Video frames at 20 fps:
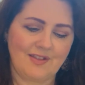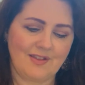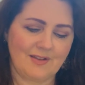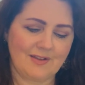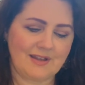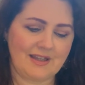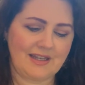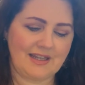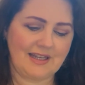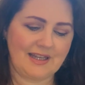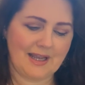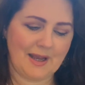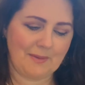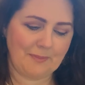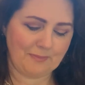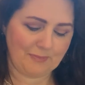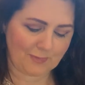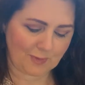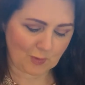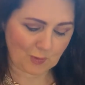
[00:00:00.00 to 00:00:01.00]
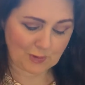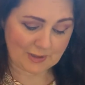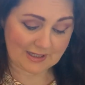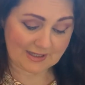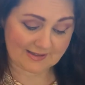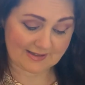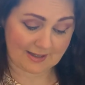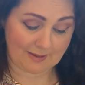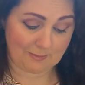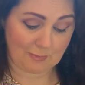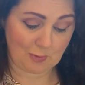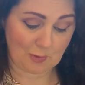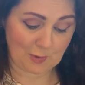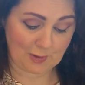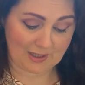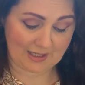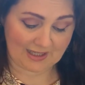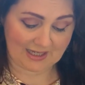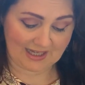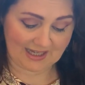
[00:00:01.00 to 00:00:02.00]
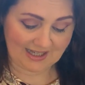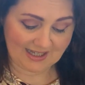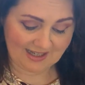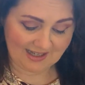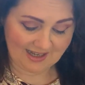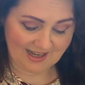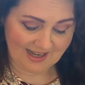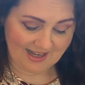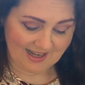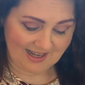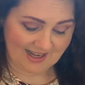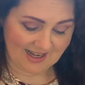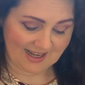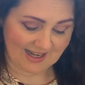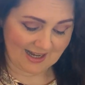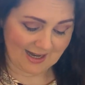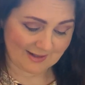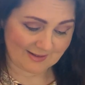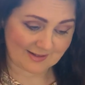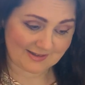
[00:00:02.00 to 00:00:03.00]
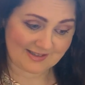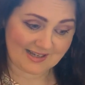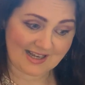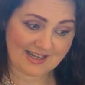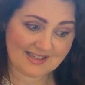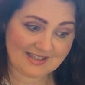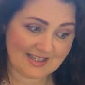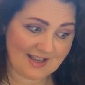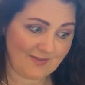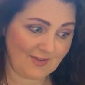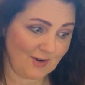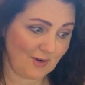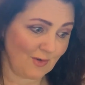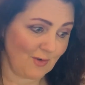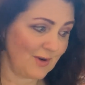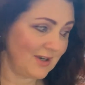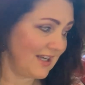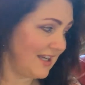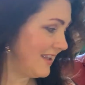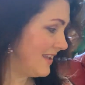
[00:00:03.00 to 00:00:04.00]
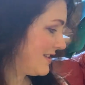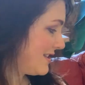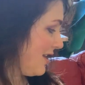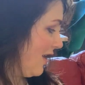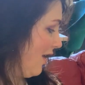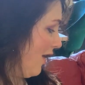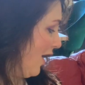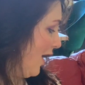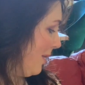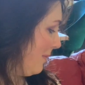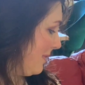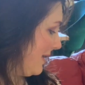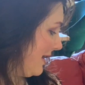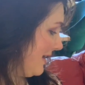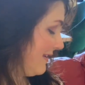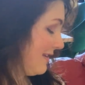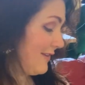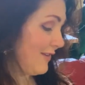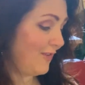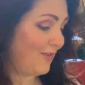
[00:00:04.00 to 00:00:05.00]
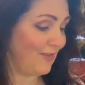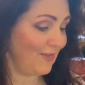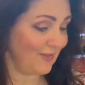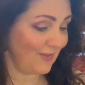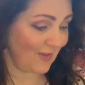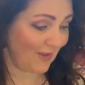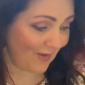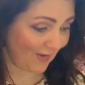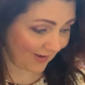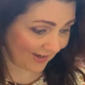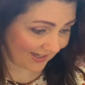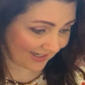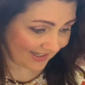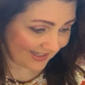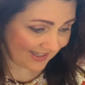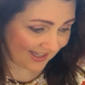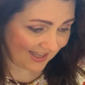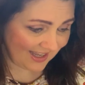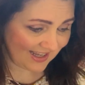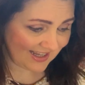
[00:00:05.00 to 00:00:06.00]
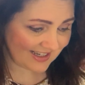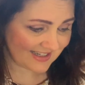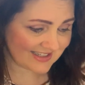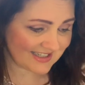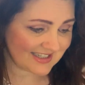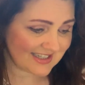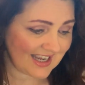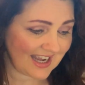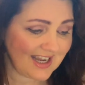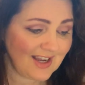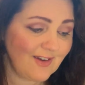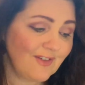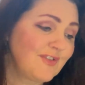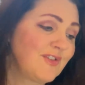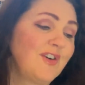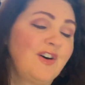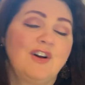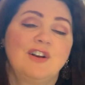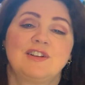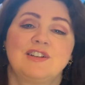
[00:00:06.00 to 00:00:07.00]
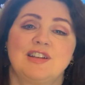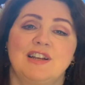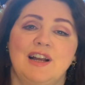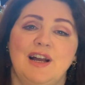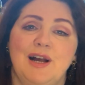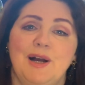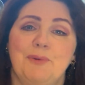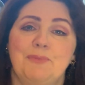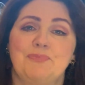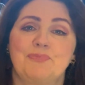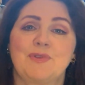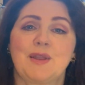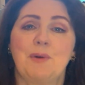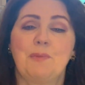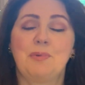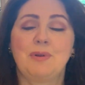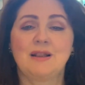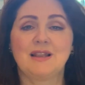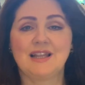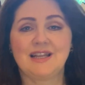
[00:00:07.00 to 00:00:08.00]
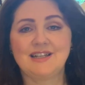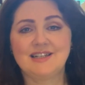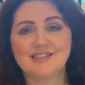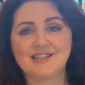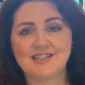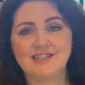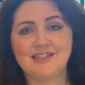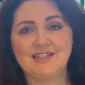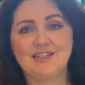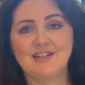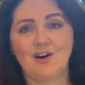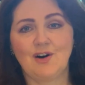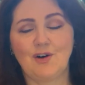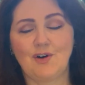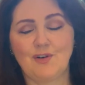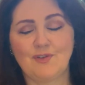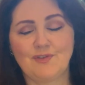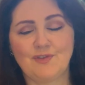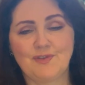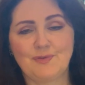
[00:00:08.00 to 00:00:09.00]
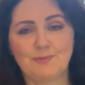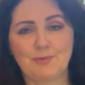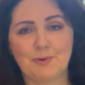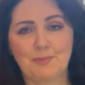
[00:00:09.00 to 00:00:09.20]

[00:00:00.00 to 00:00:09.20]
the goodies that I'm putting in. And that's day 7 already. The time is flying. Today I've got plenty of